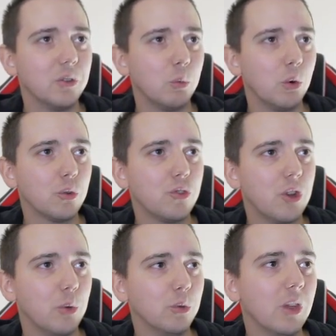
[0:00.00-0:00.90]
towards
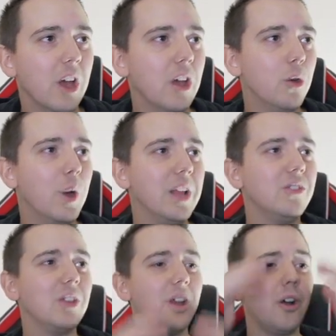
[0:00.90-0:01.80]
Jones, who
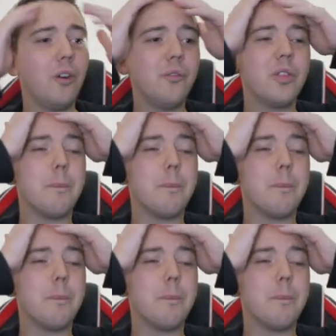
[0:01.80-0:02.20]
heads it off the